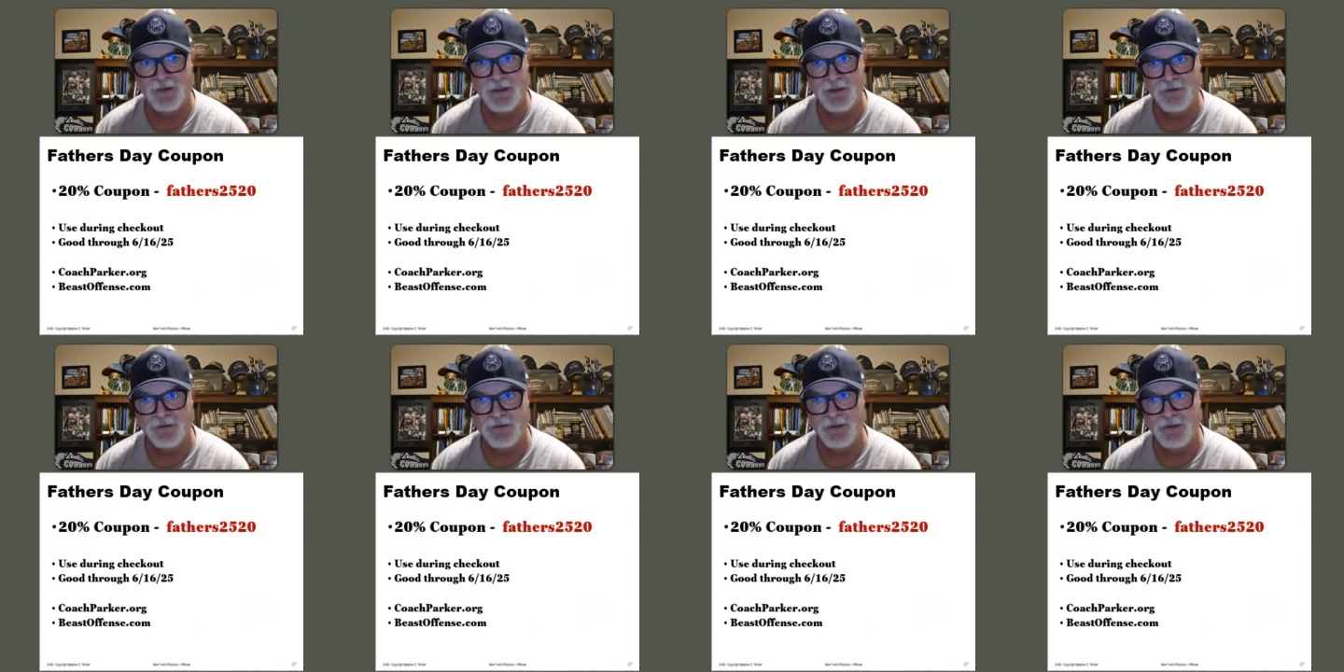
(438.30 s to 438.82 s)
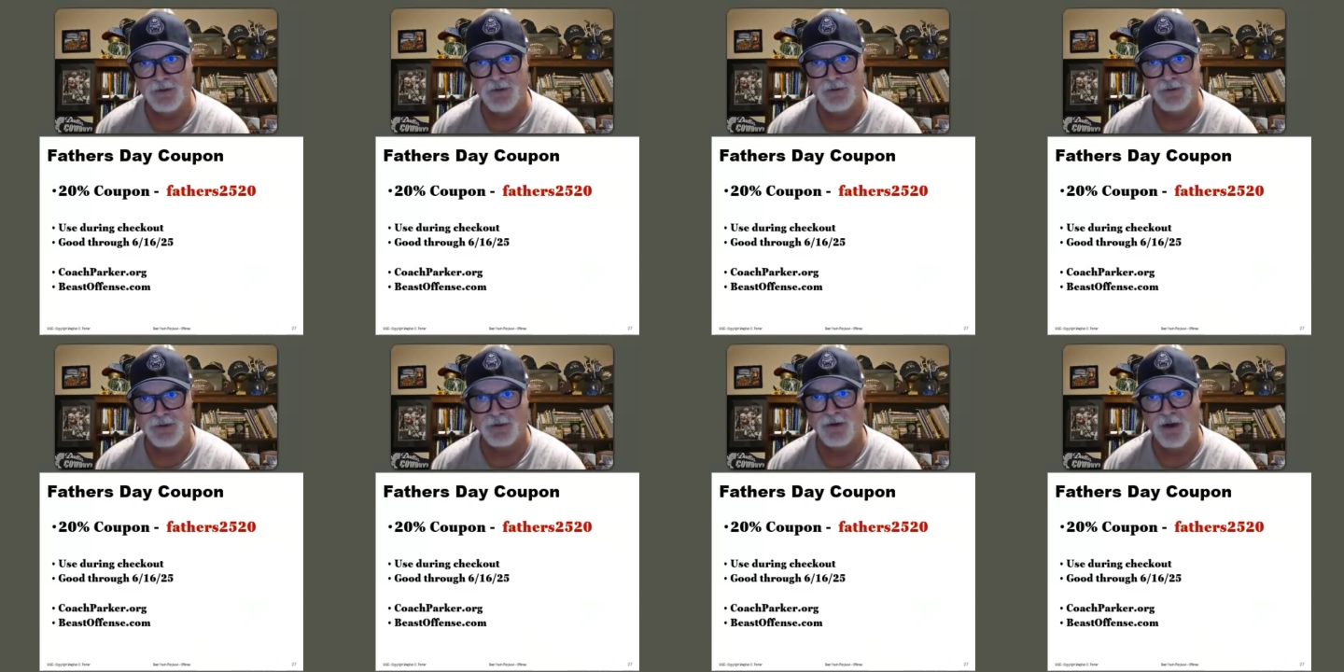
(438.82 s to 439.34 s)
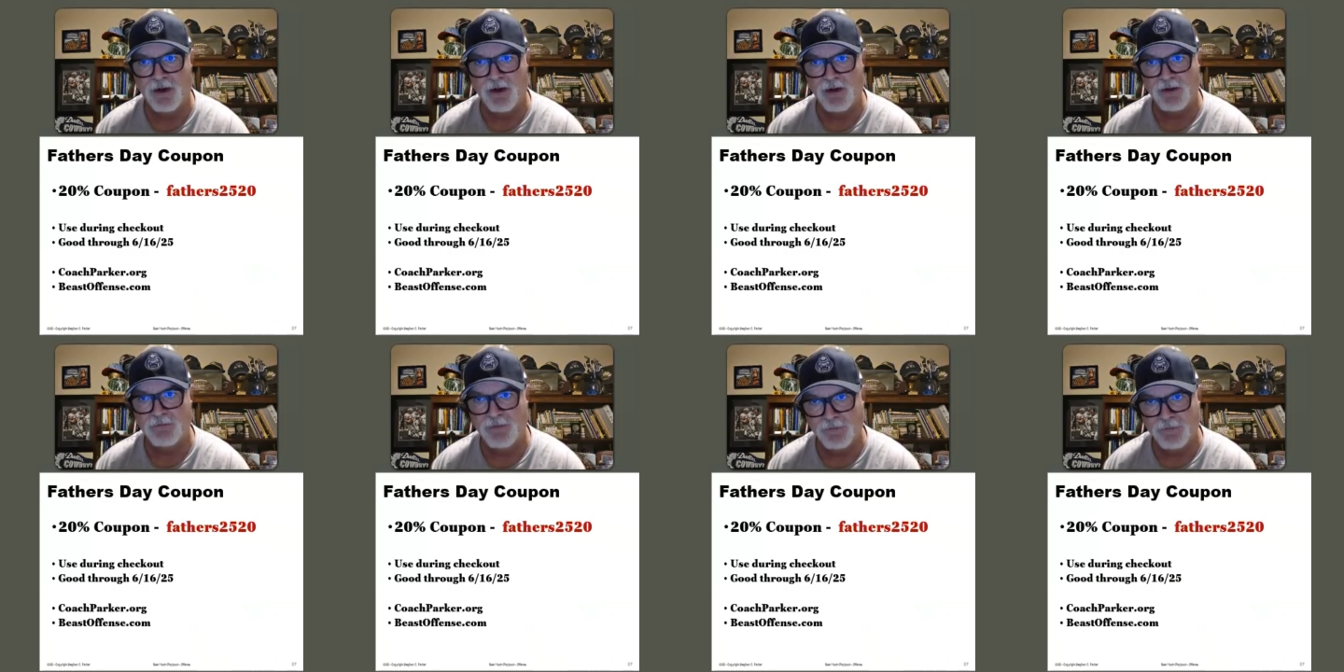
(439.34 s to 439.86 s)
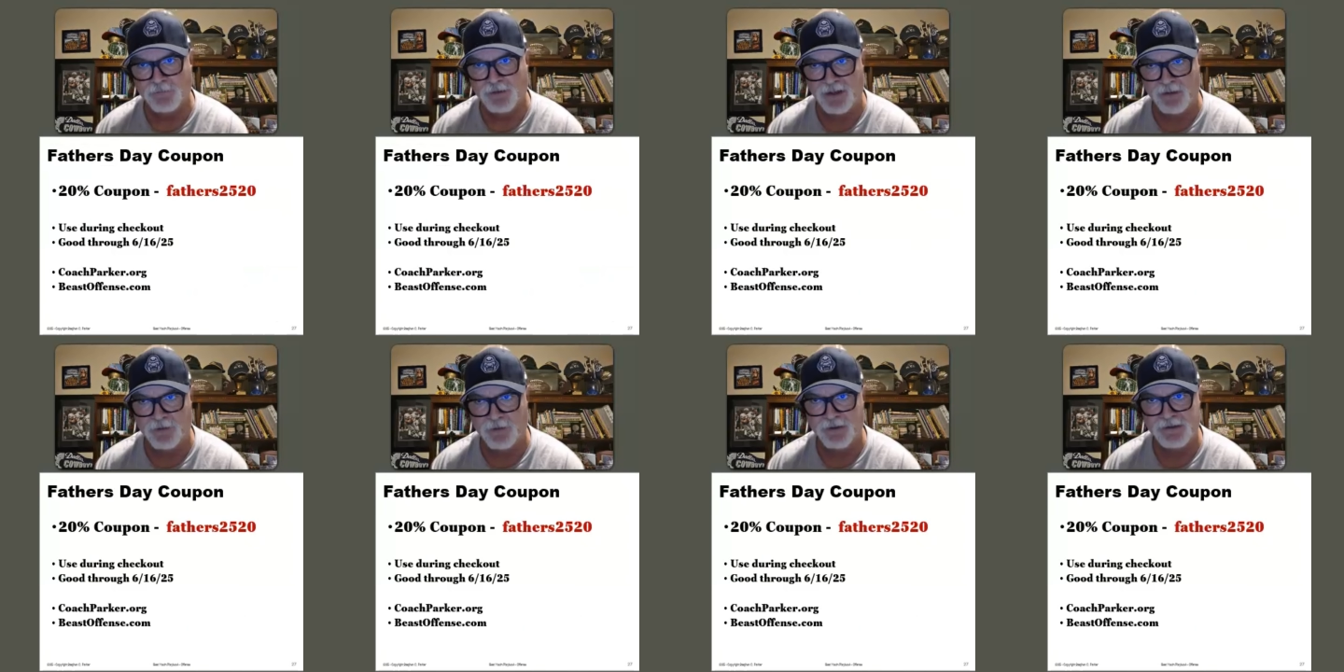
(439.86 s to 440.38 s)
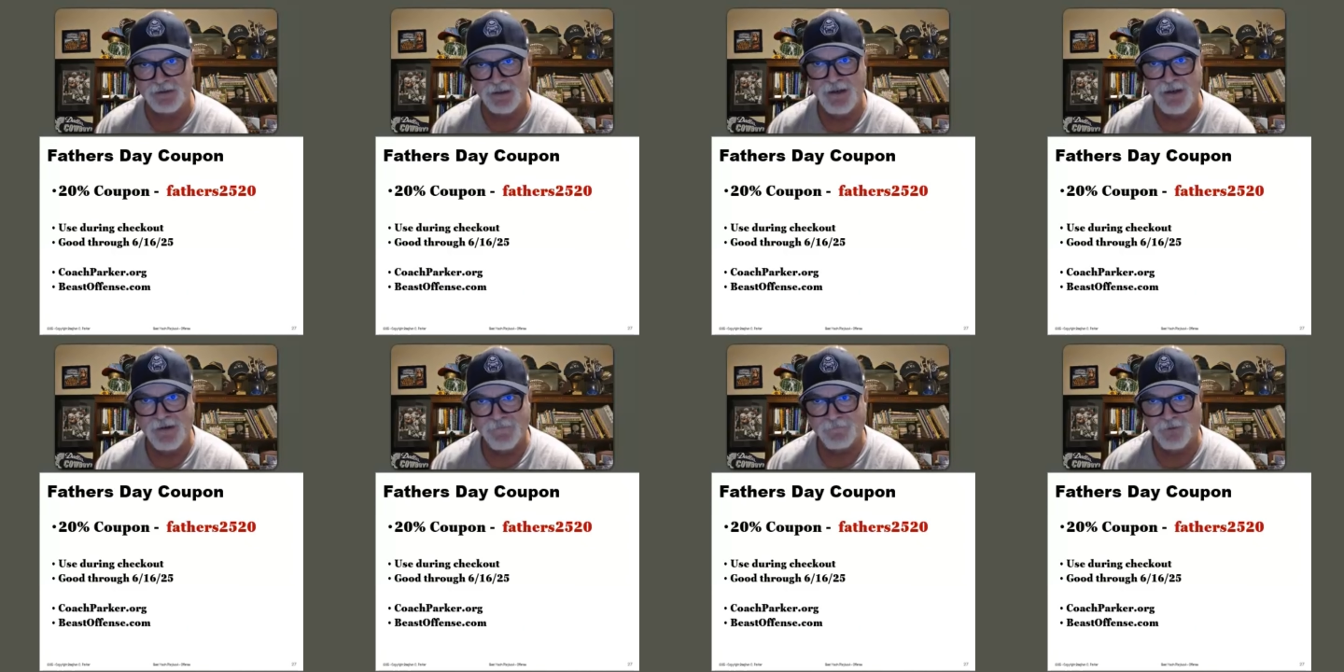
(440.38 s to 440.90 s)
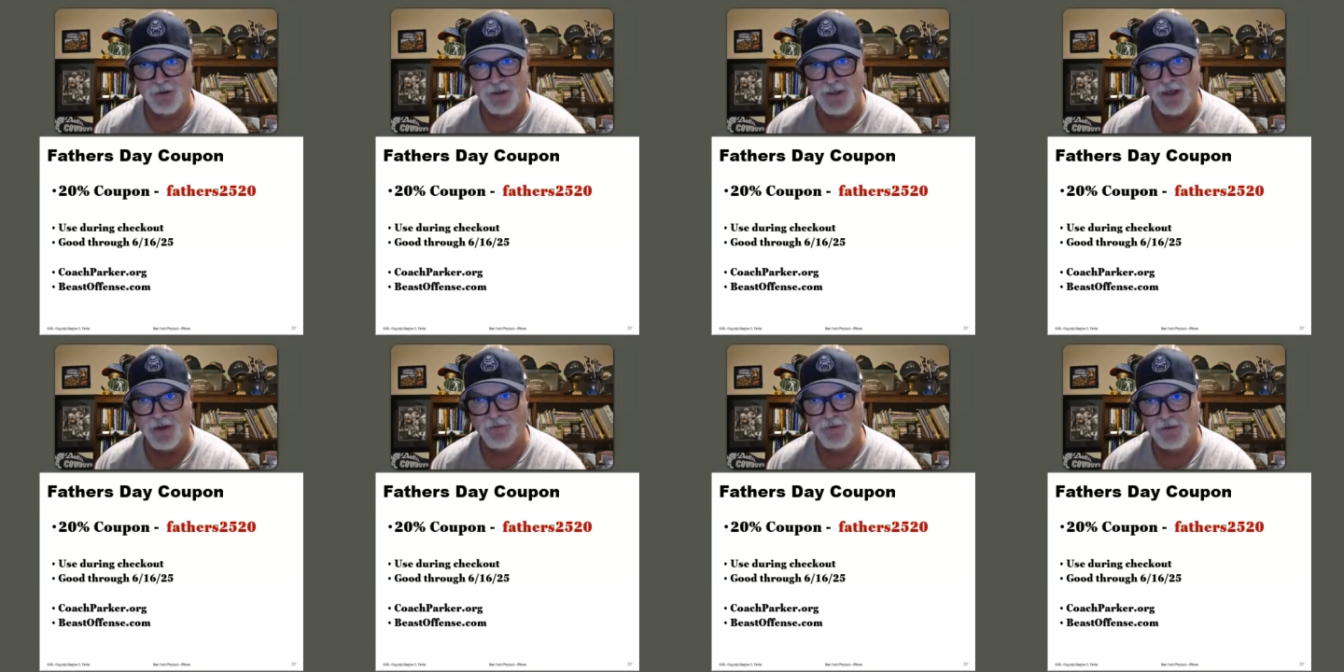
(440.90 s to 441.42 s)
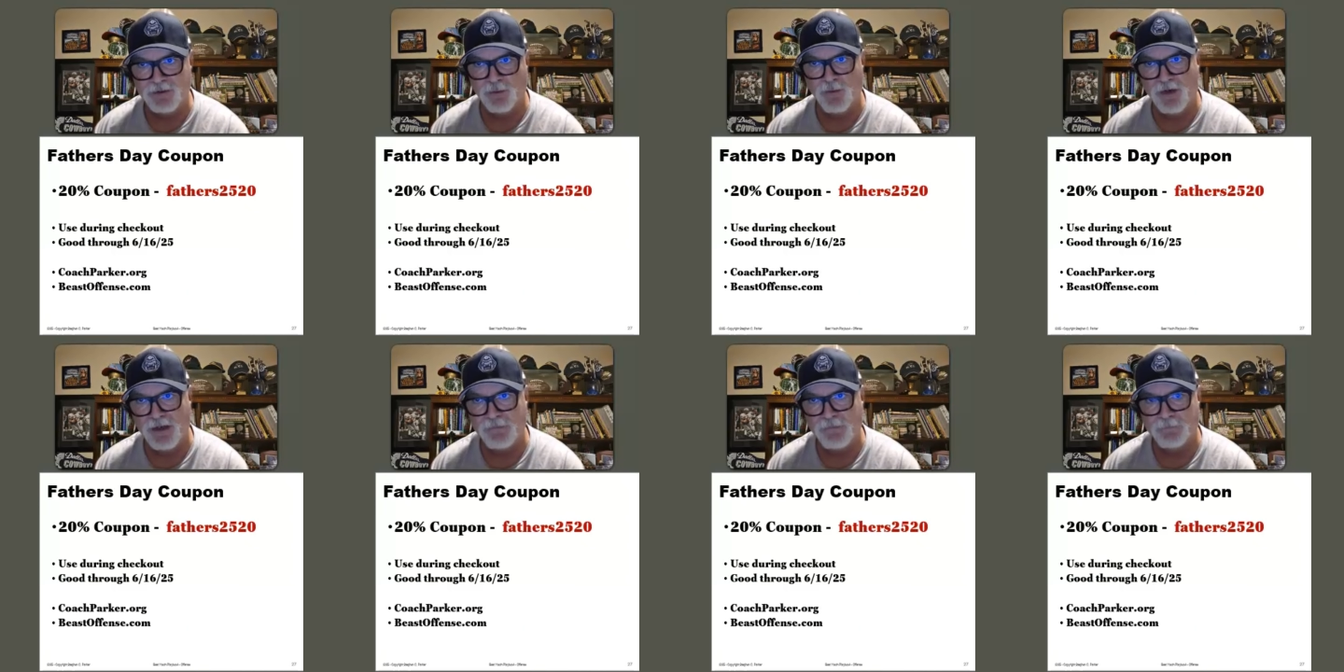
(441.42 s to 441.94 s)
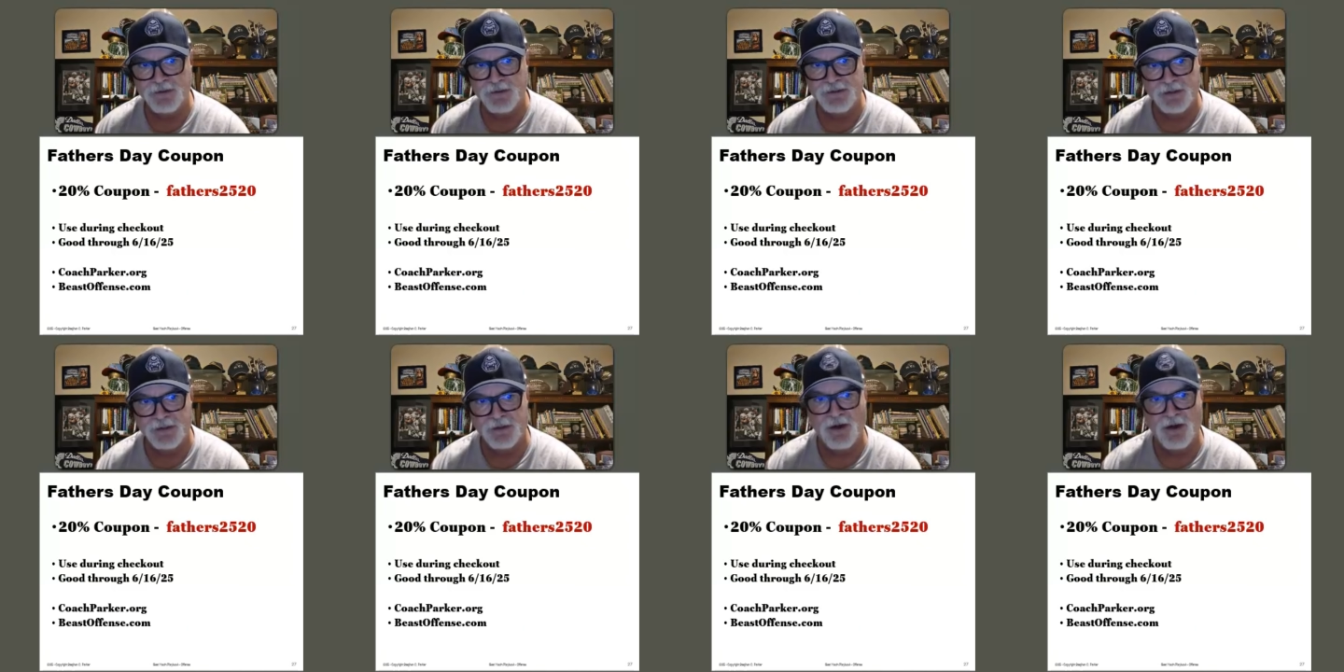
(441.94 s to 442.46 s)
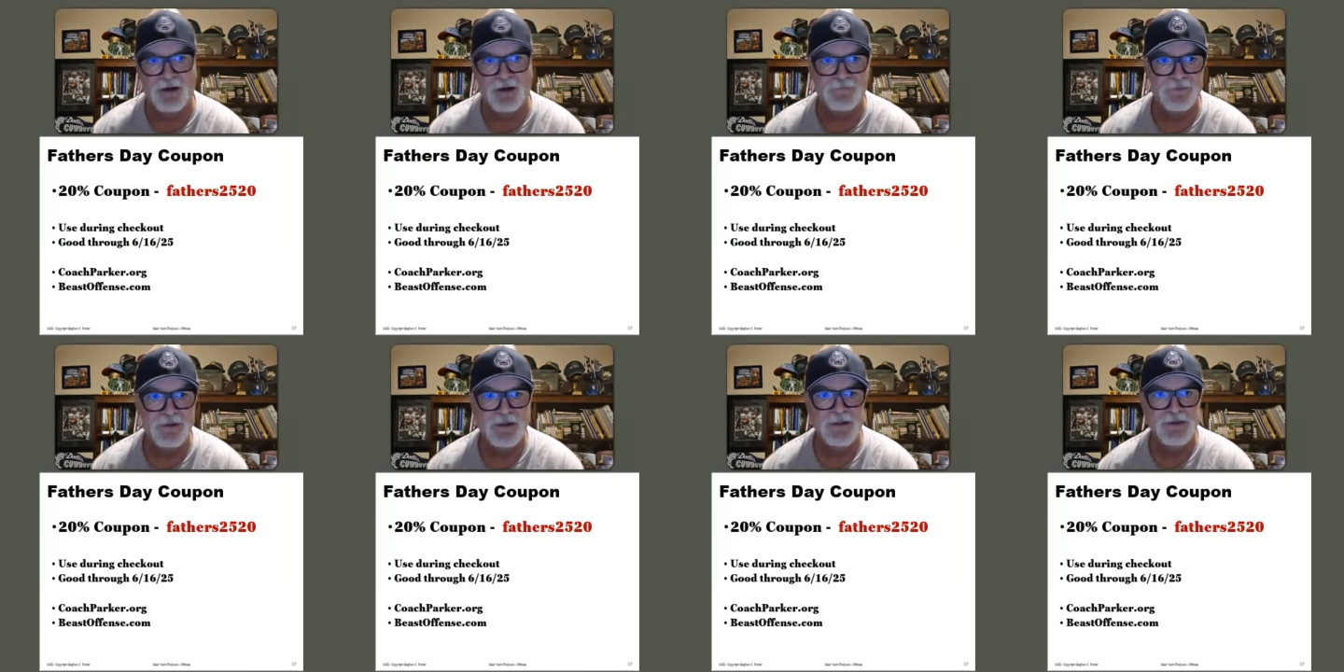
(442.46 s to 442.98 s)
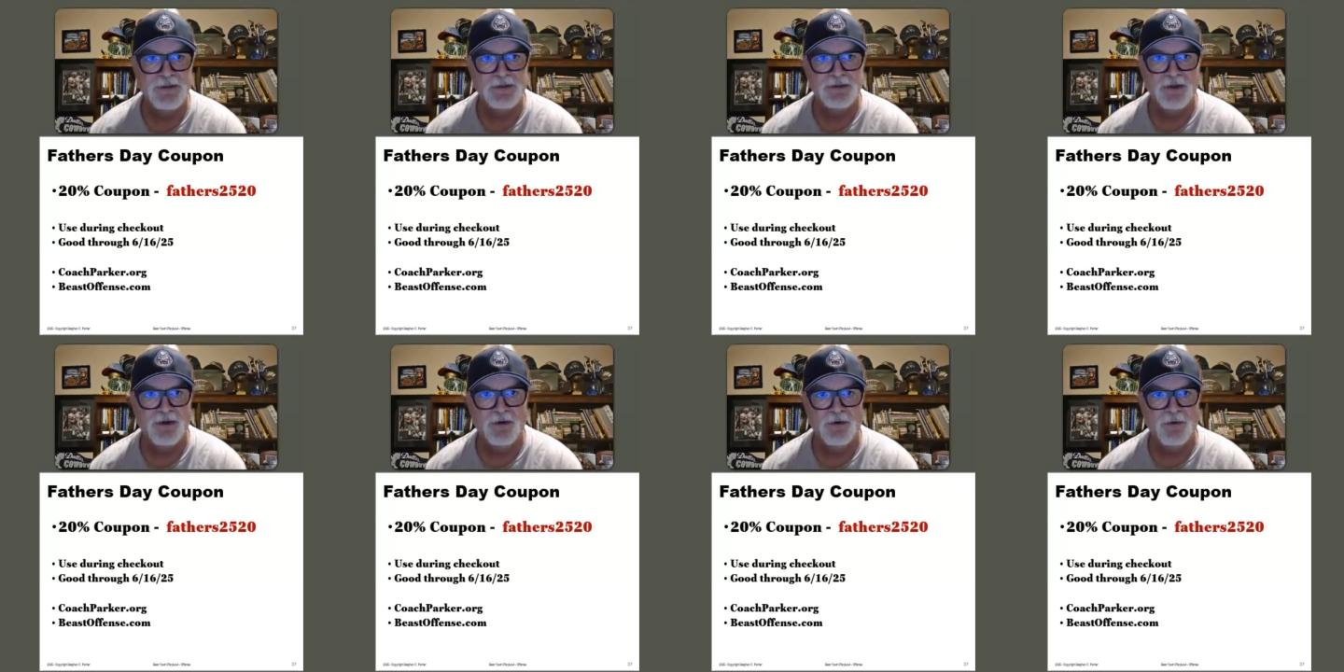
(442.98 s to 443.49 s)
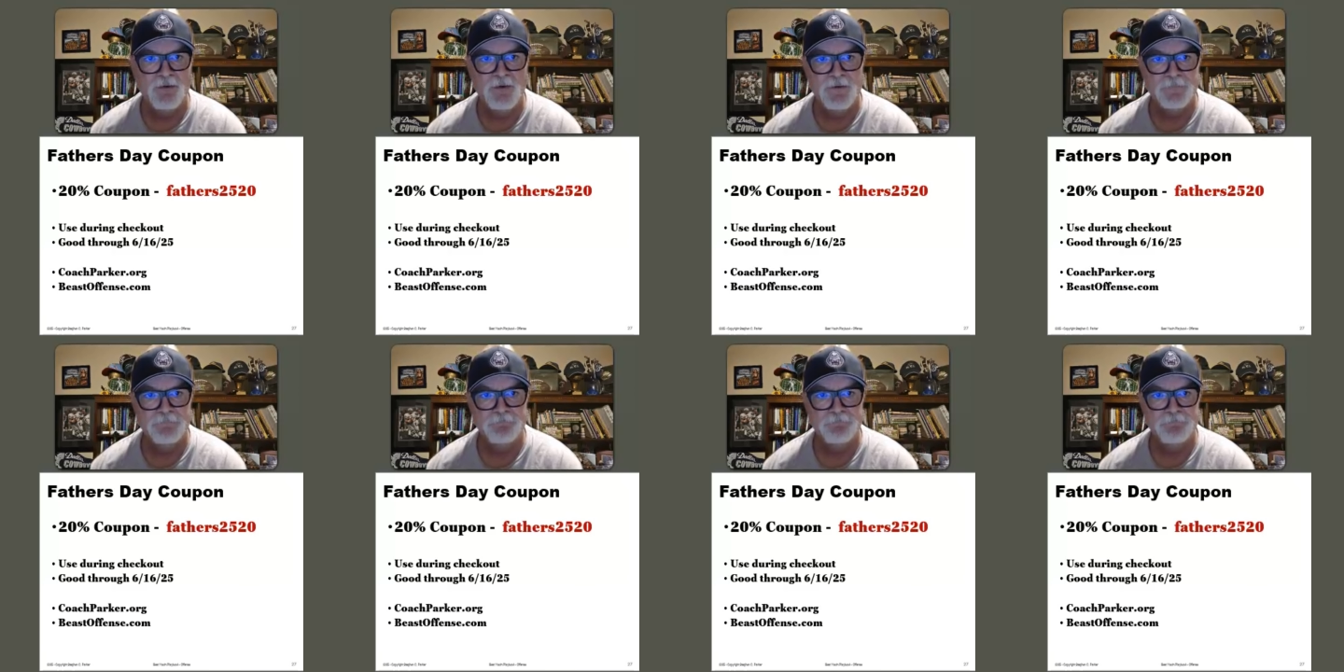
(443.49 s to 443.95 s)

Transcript: that you can use on all my playbooks for another 20% off. So